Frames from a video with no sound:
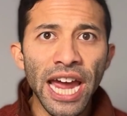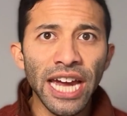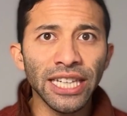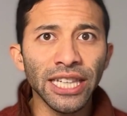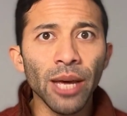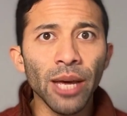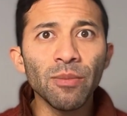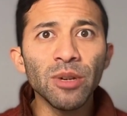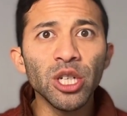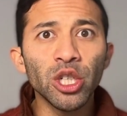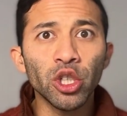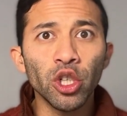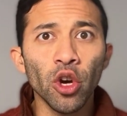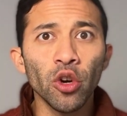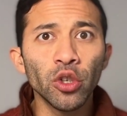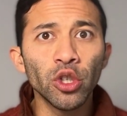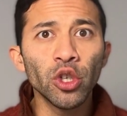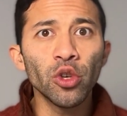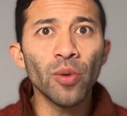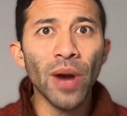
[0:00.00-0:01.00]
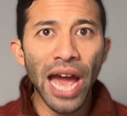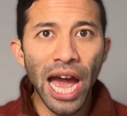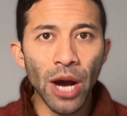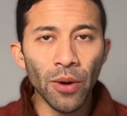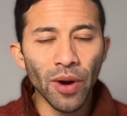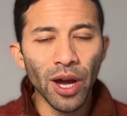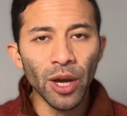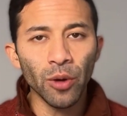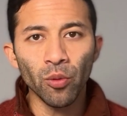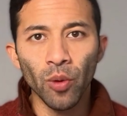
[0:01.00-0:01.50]
and let me show you
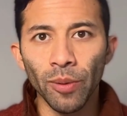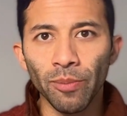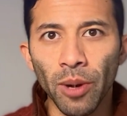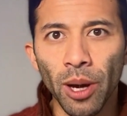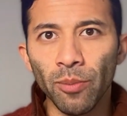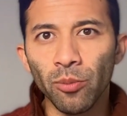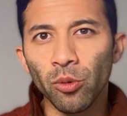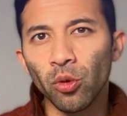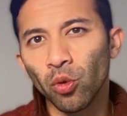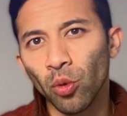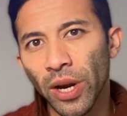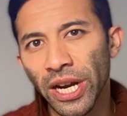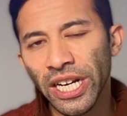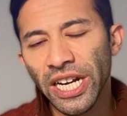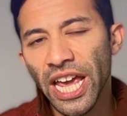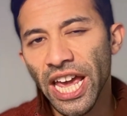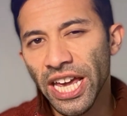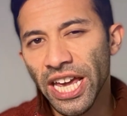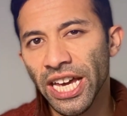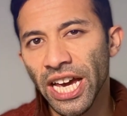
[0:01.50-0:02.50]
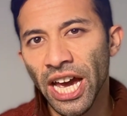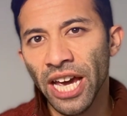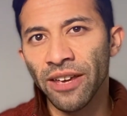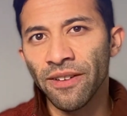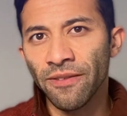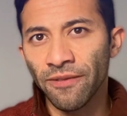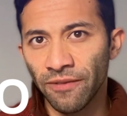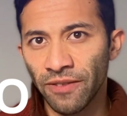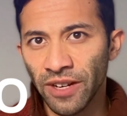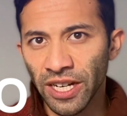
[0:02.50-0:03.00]
how I whip up great AI
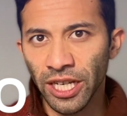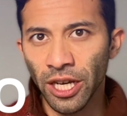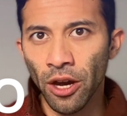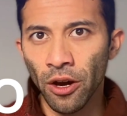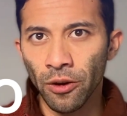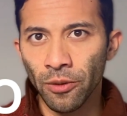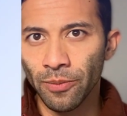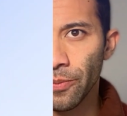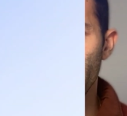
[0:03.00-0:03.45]
video.